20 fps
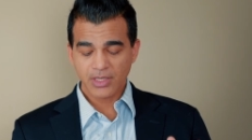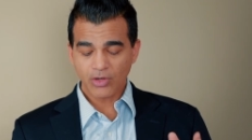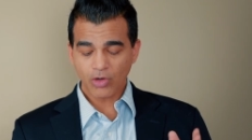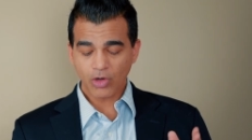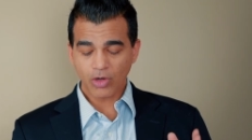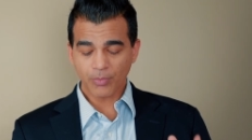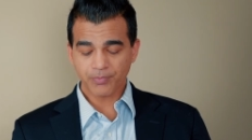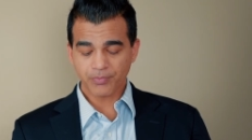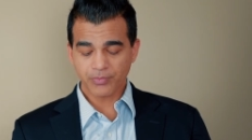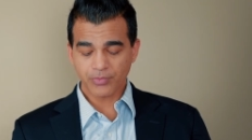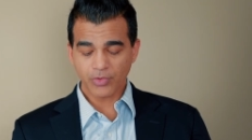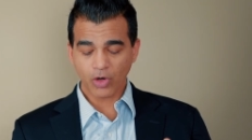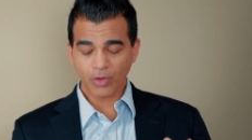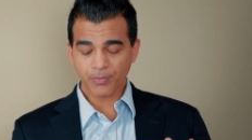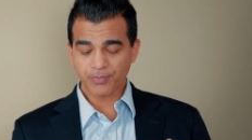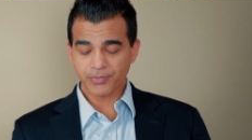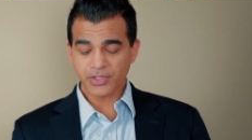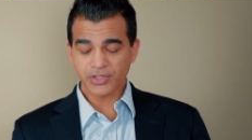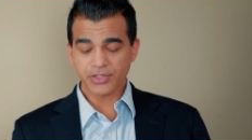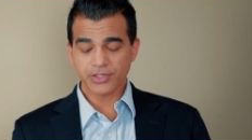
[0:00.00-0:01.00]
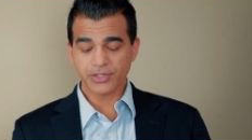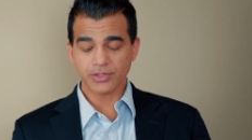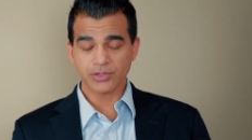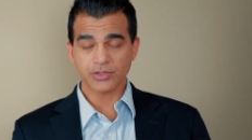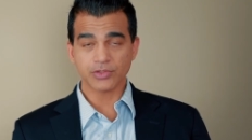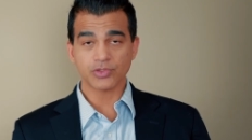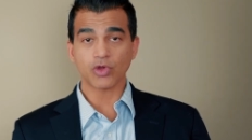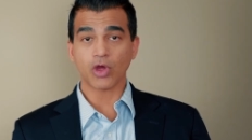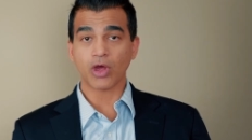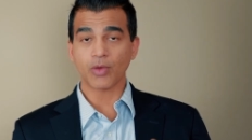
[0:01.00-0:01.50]
op
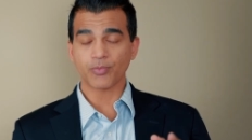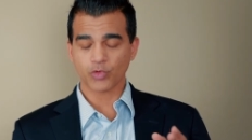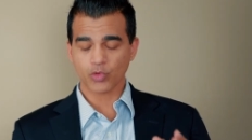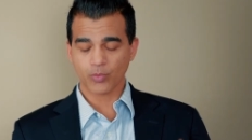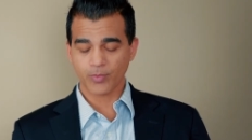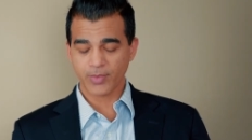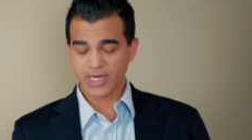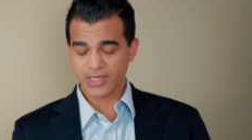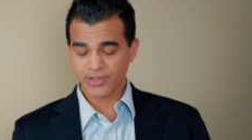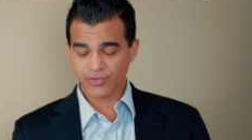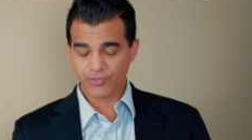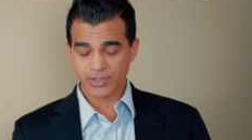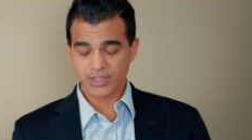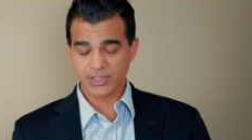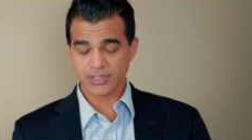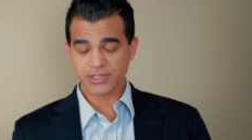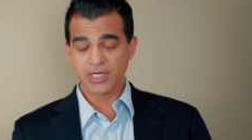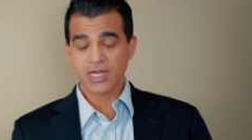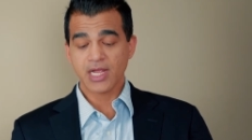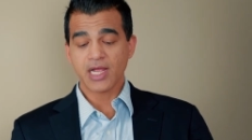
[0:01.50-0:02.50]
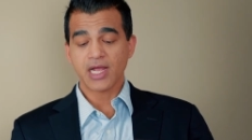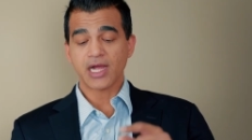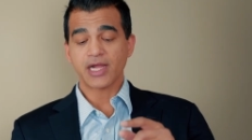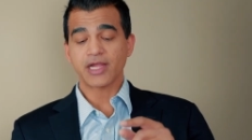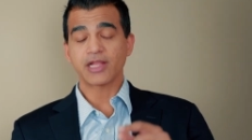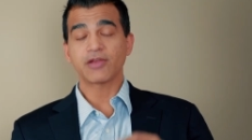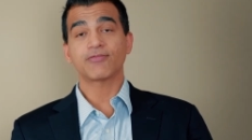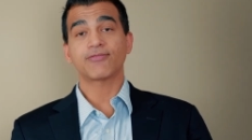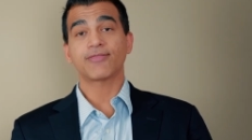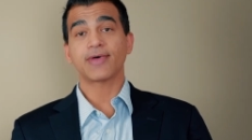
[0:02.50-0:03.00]
opticians, optometrists.
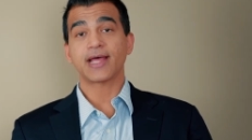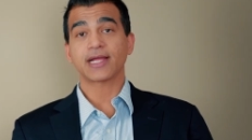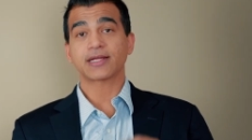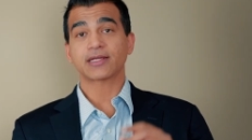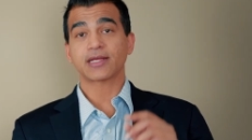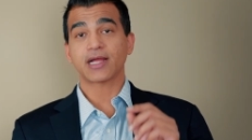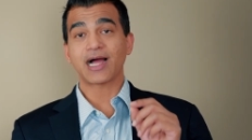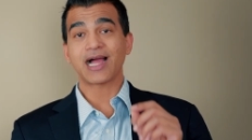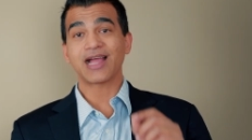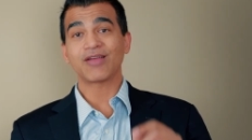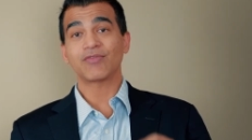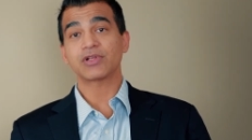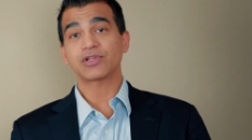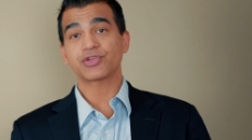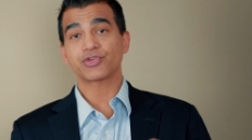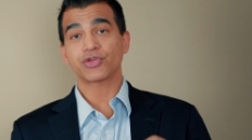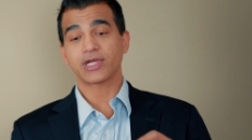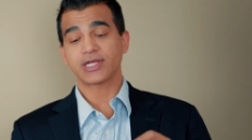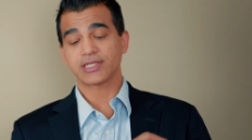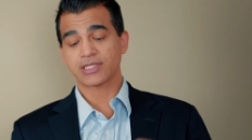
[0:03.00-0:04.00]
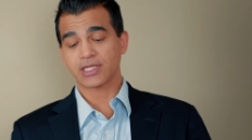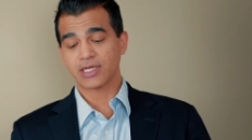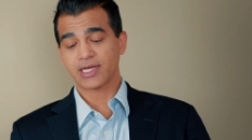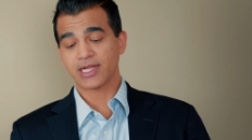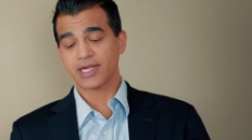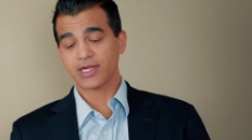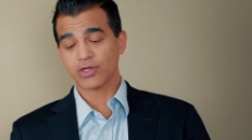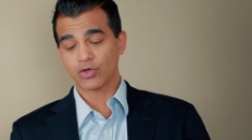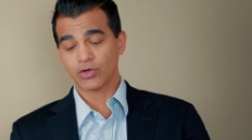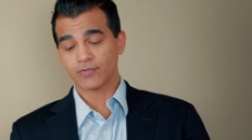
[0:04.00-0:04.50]
In fact, I will share the
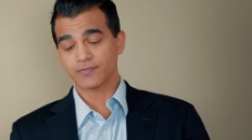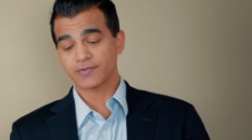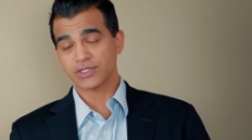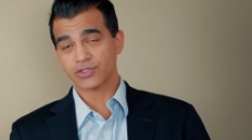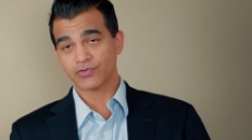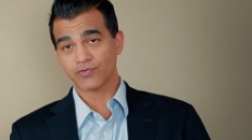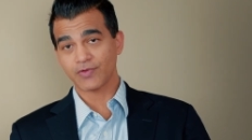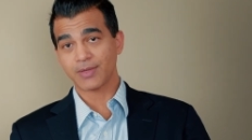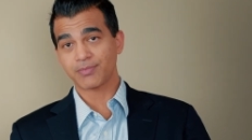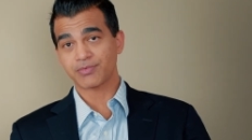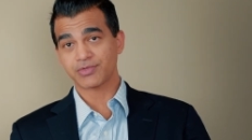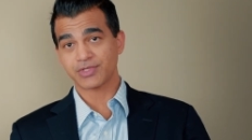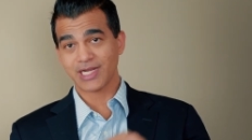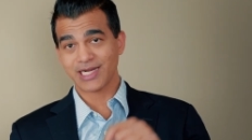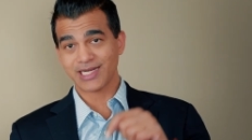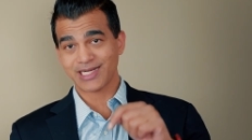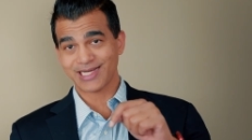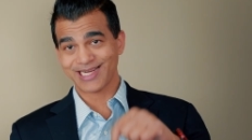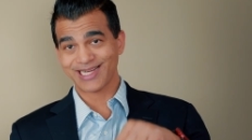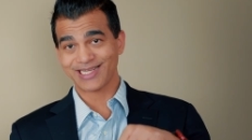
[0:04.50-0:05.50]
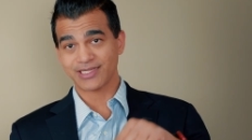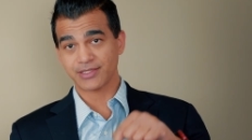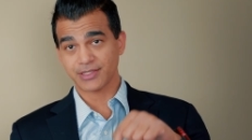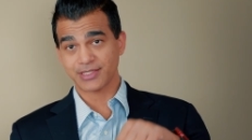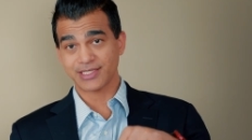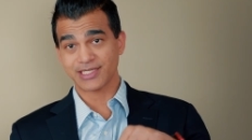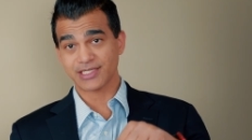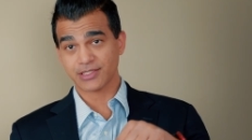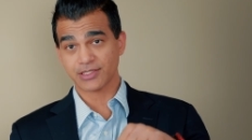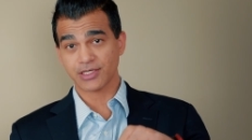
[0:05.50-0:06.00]
link of this website in the
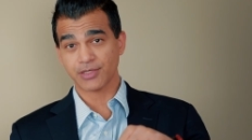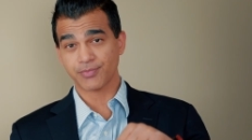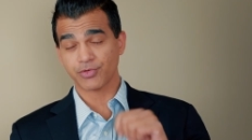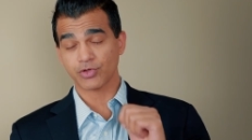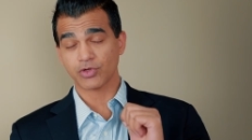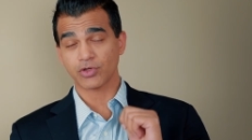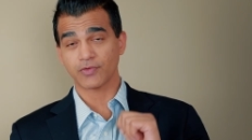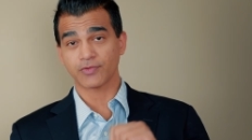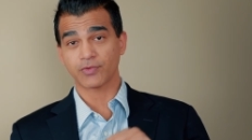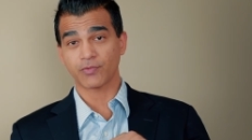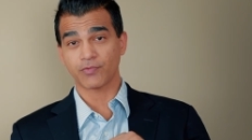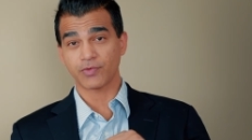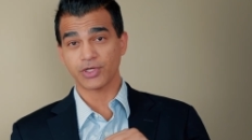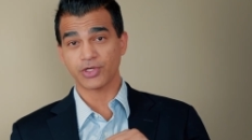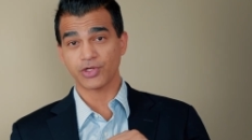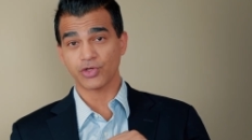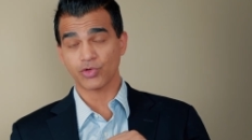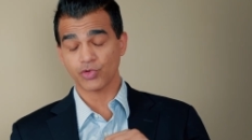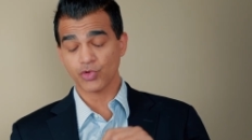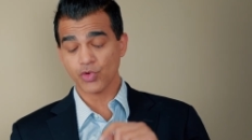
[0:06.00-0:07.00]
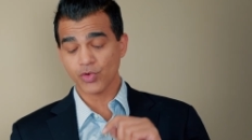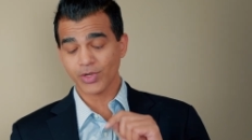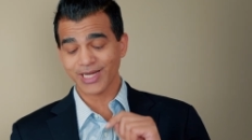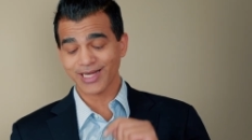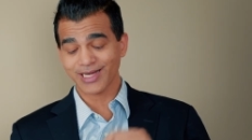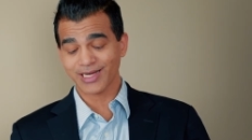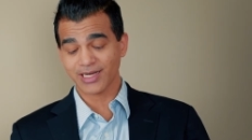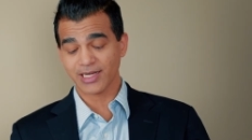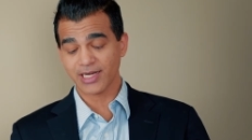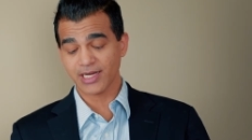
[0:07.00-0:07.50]
description of the video. You
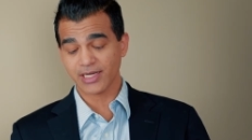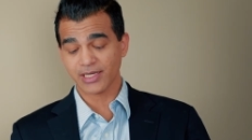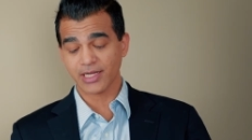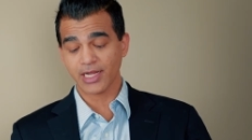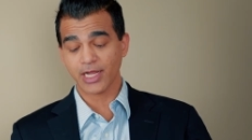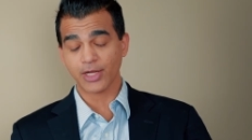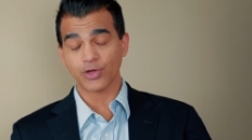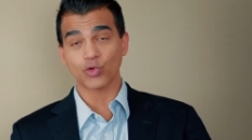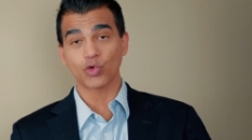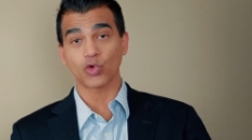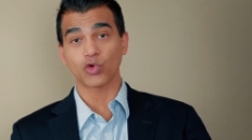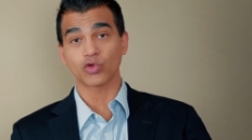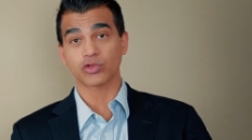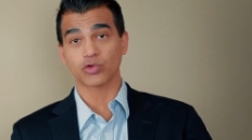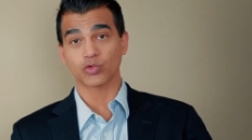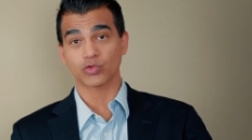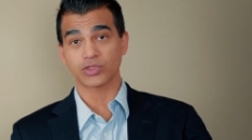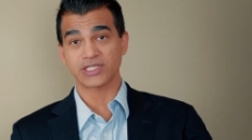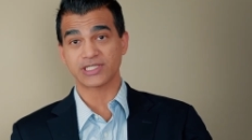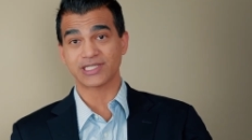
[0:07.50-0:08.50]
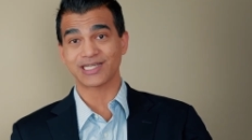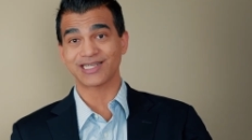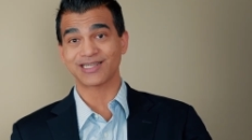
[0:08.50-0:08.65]
can click and go through this